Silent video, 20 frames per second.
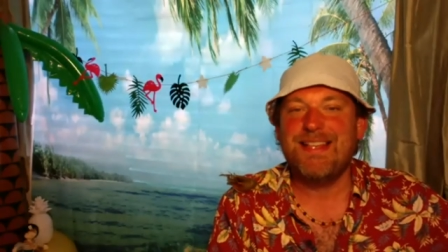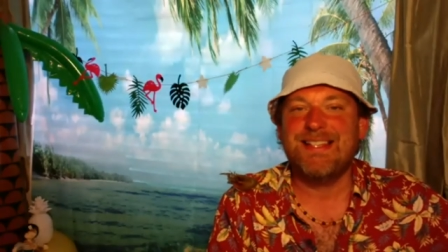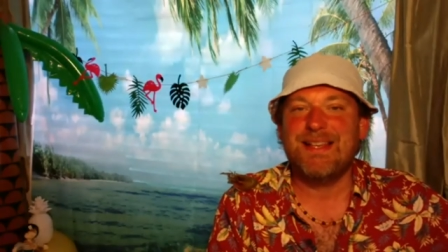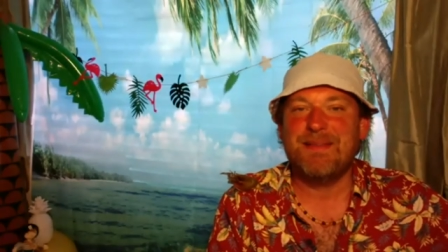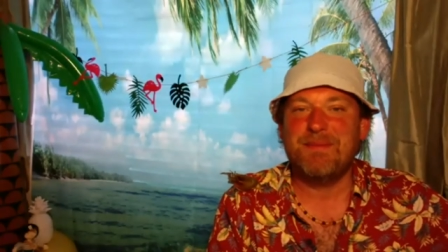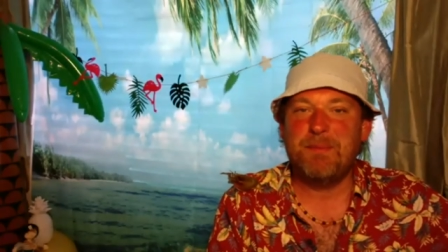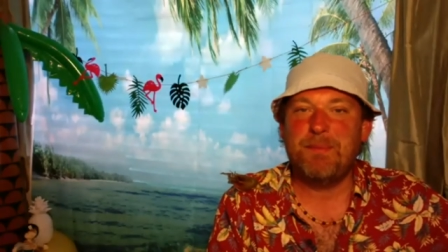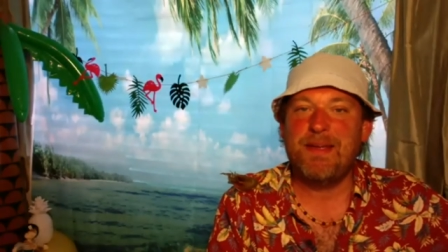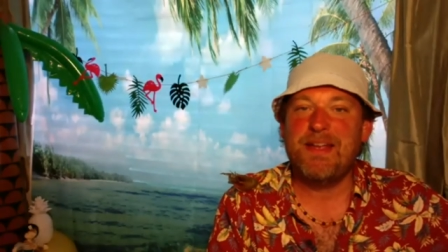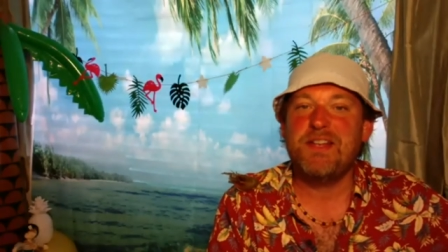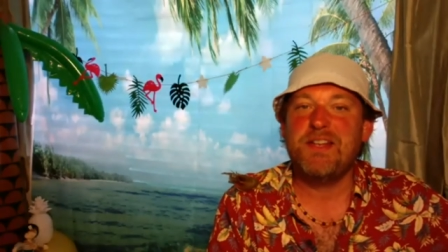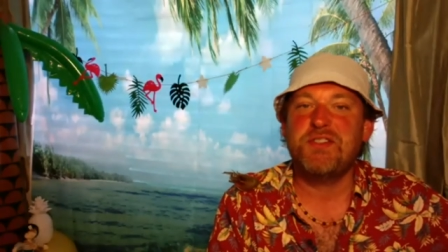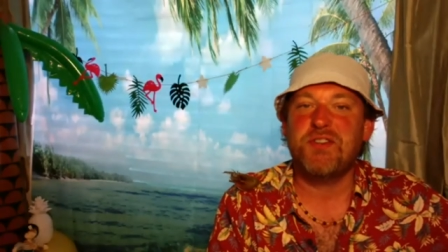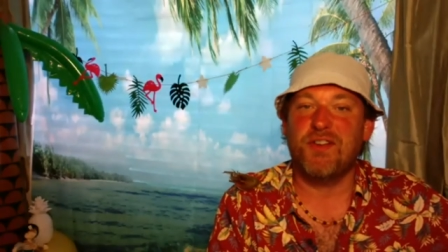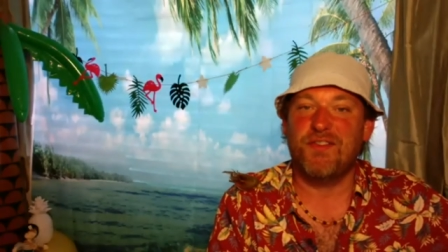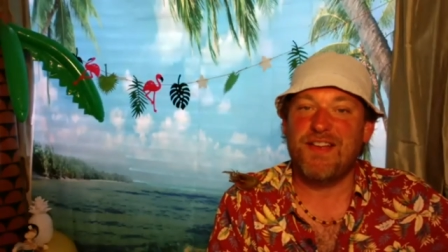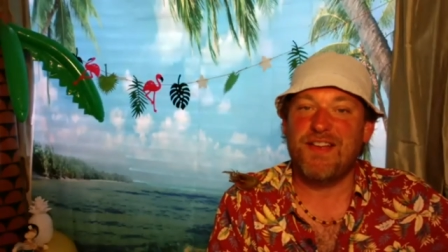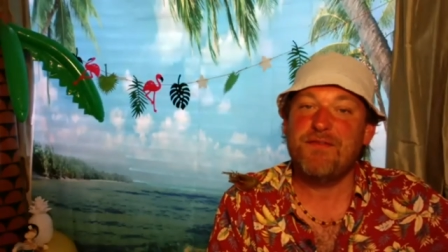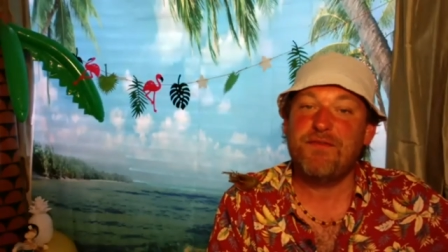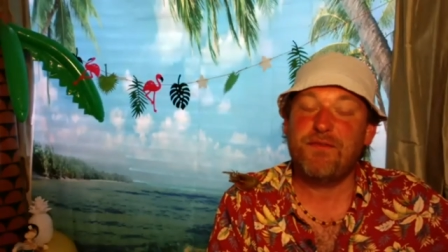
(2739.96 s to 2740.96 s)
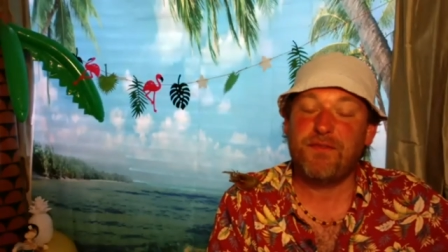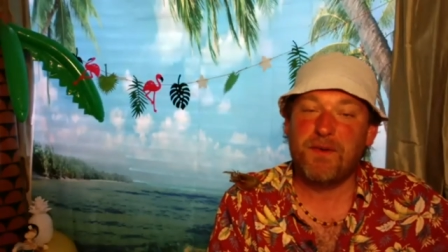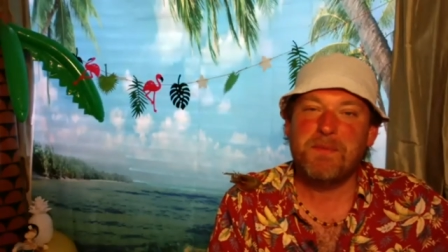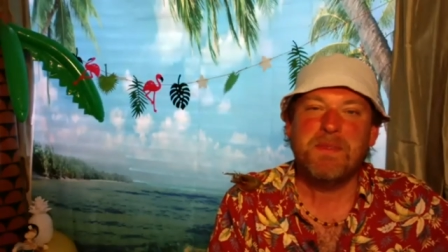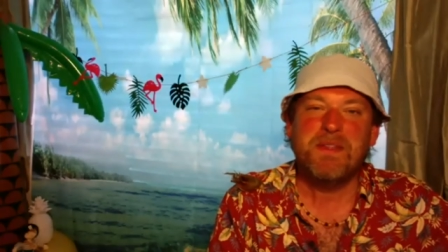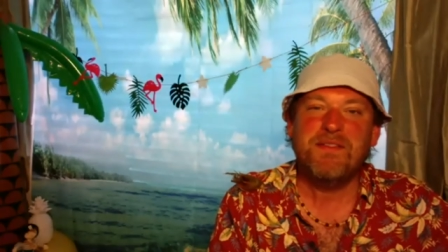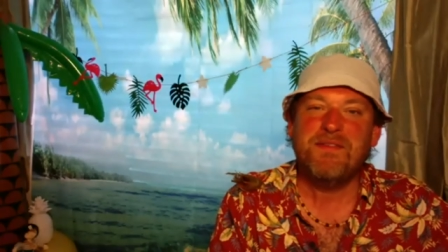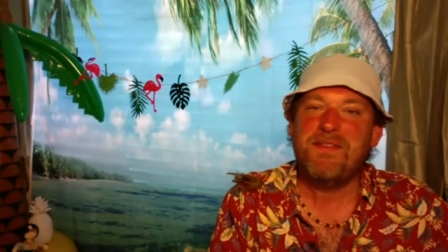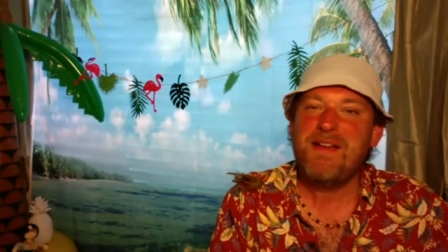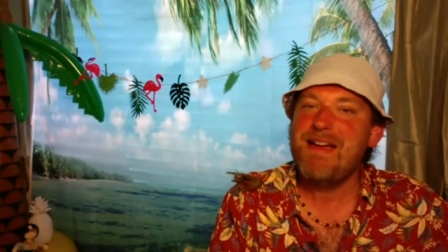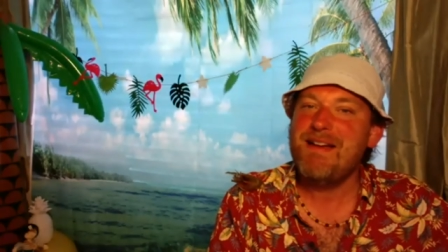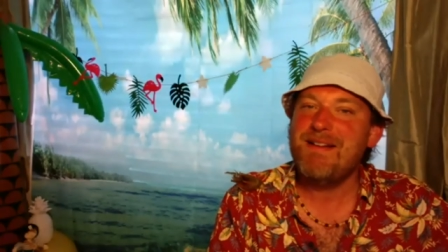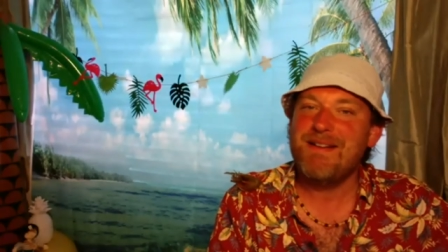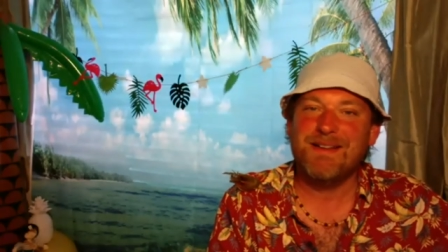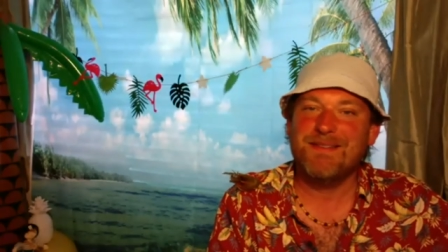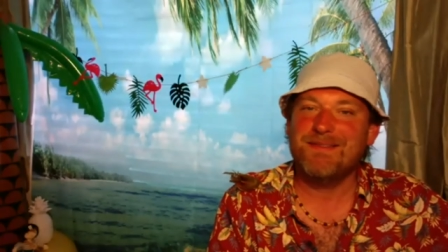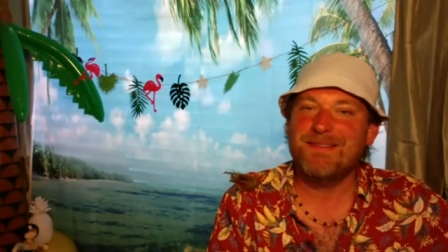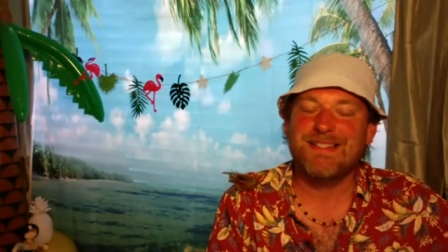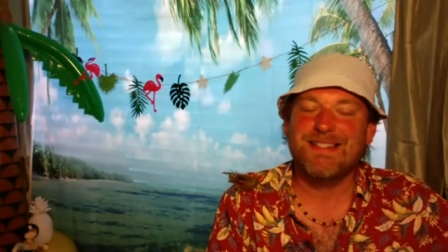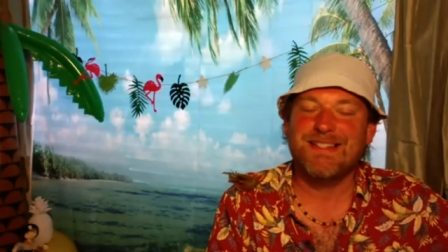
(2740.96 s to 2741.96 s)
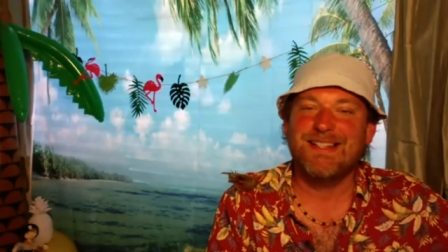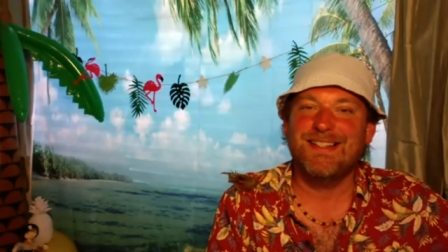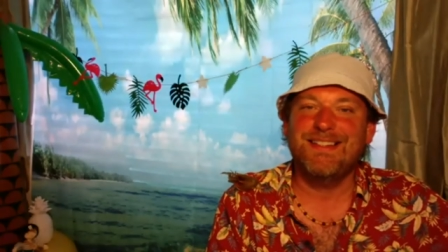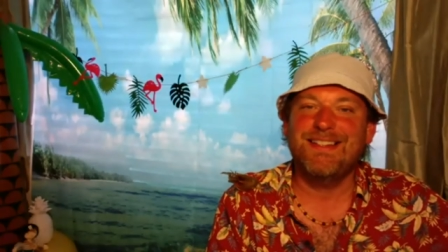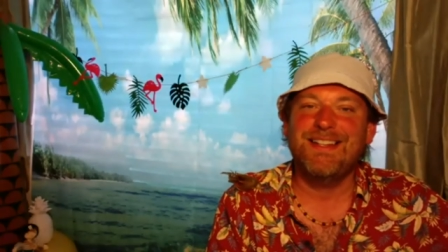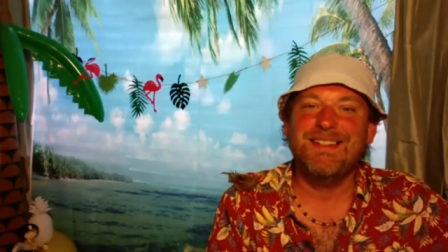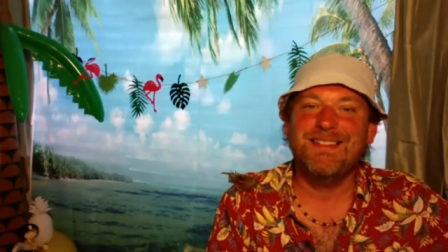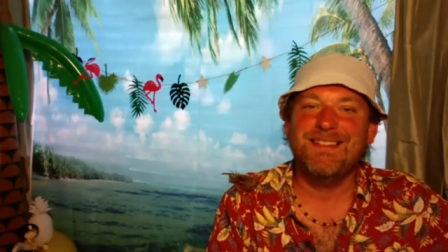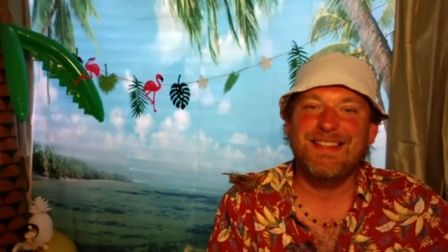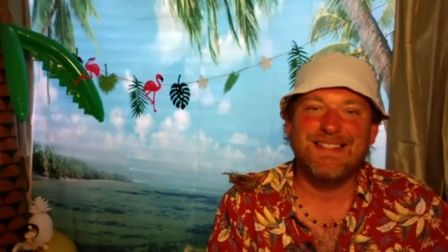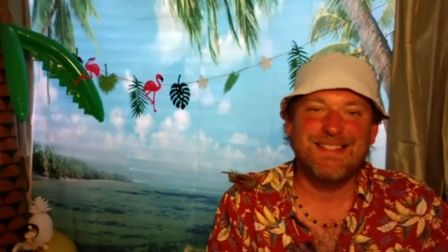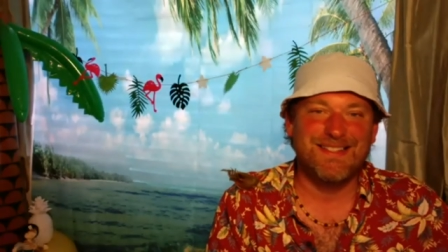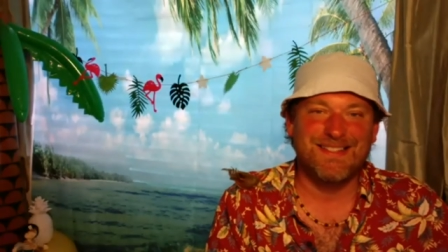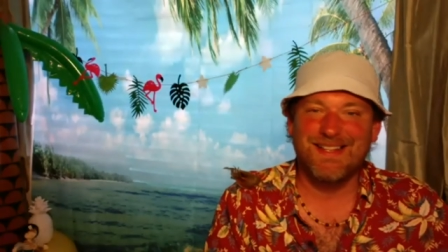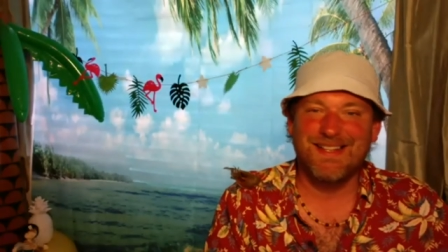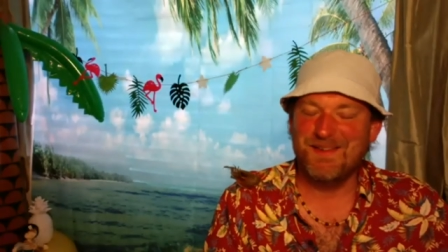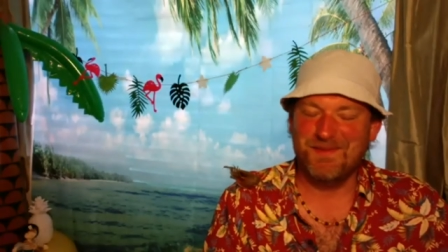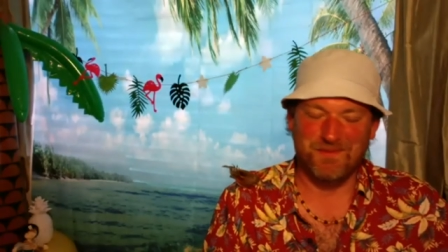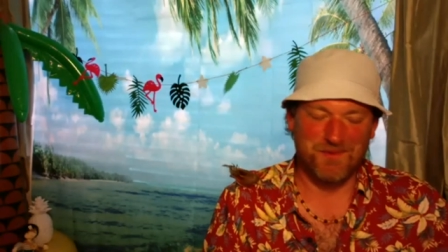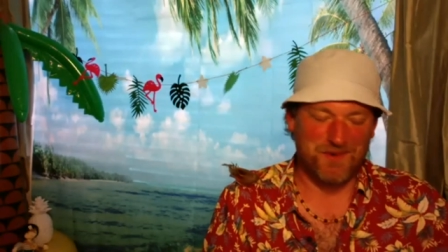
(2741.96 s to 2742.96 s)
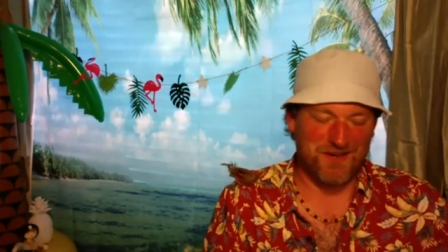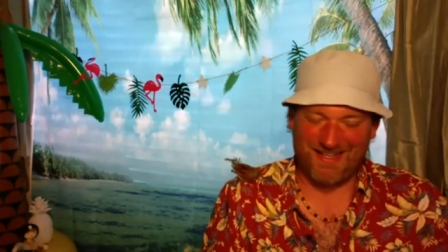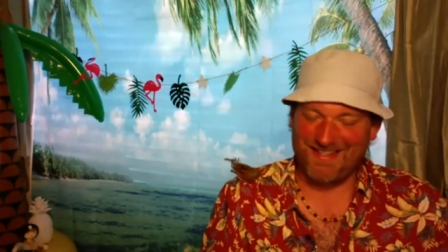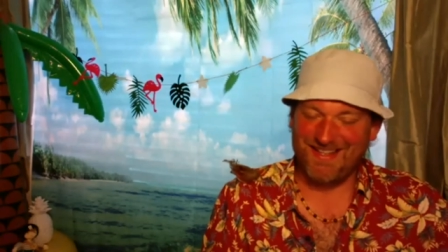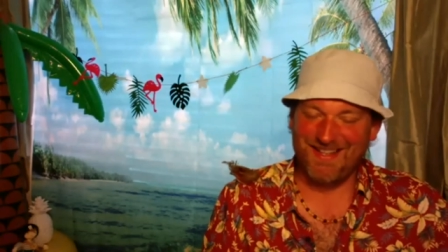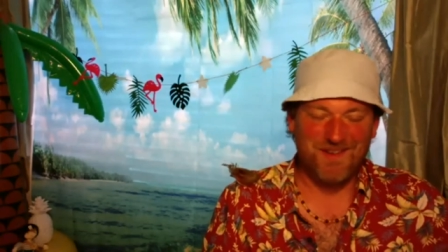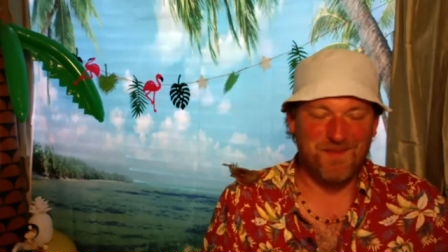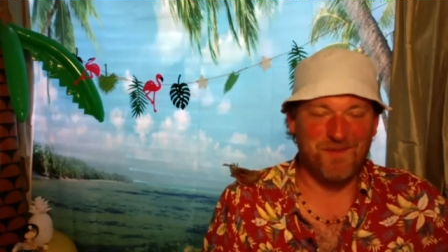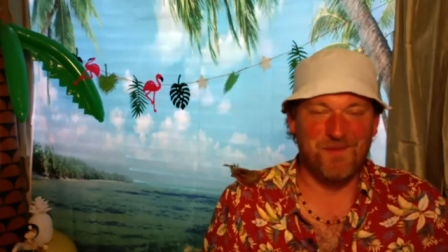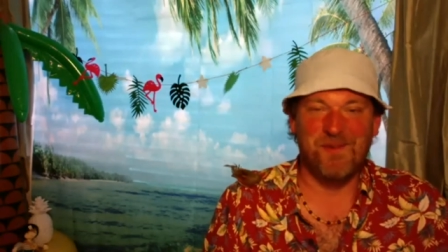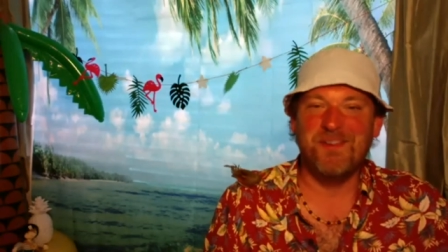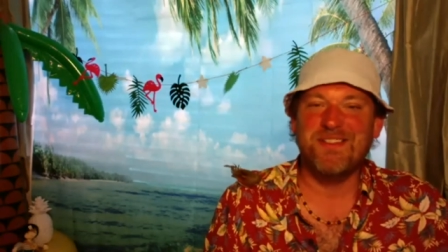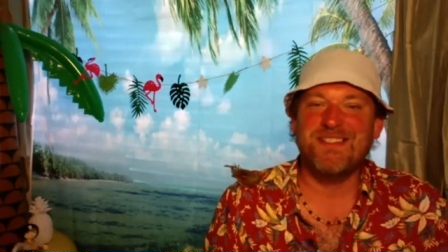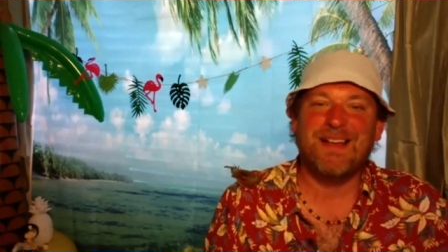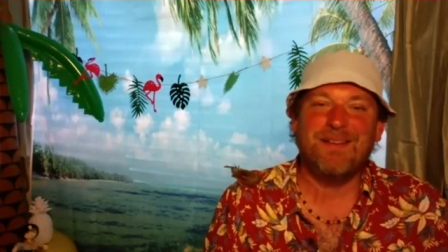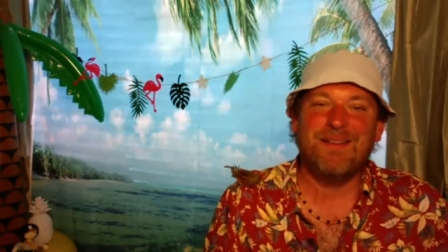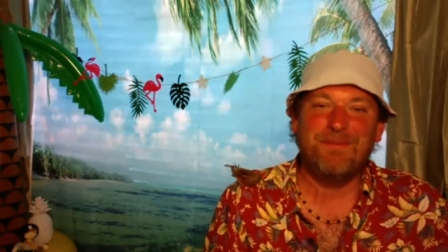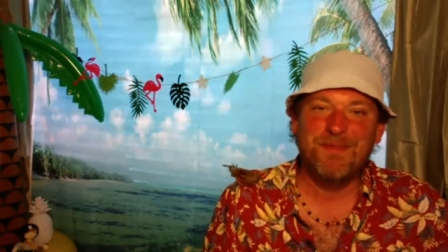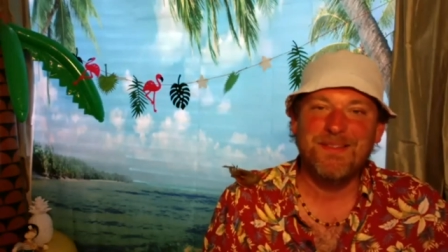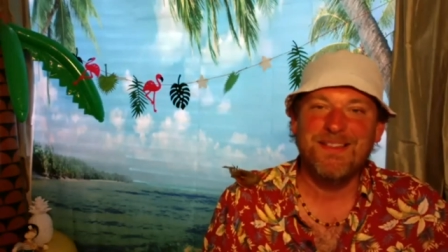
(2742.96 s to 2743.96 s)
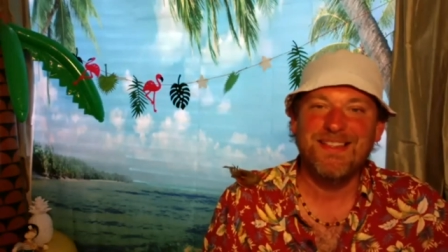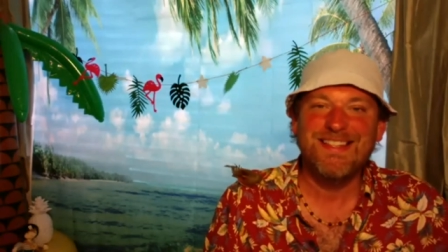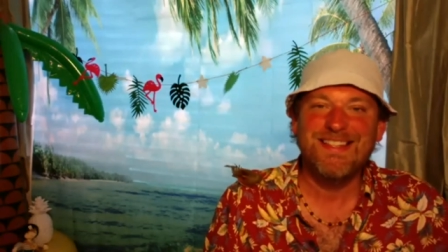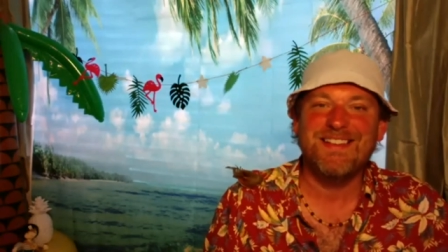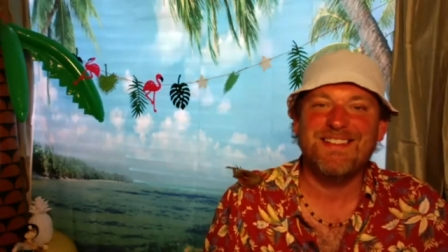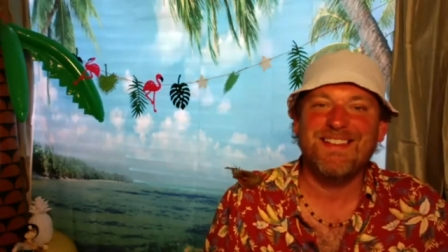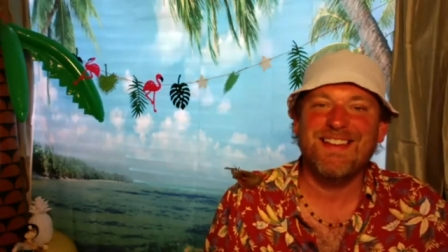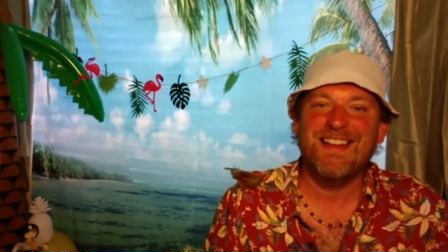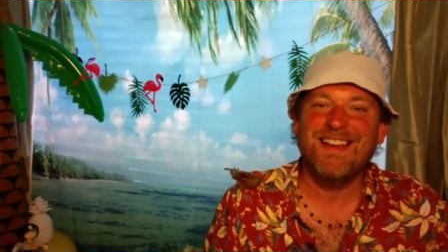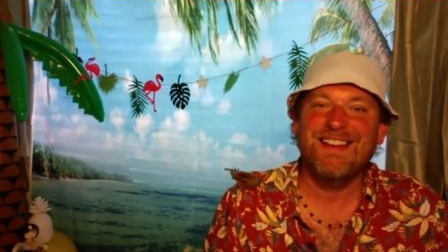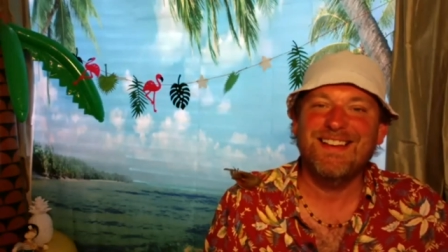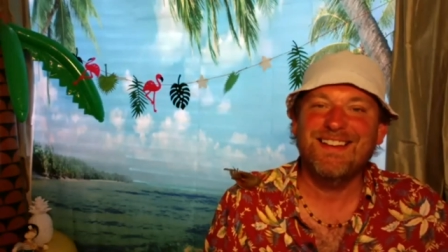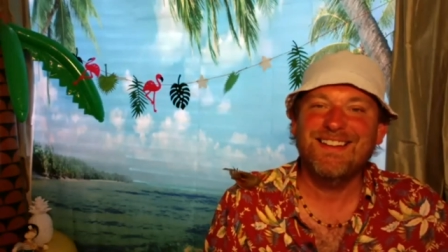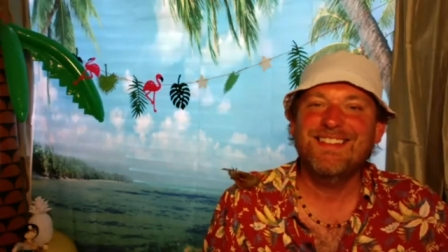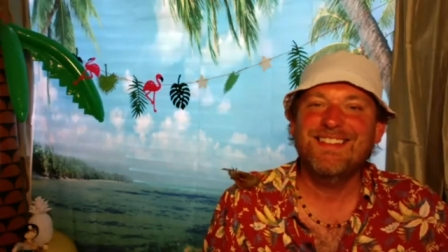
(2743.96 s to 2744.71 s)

you sent me a picture of it from the fair, and I was like, yeah. "This, what, what's happened what, to what, you?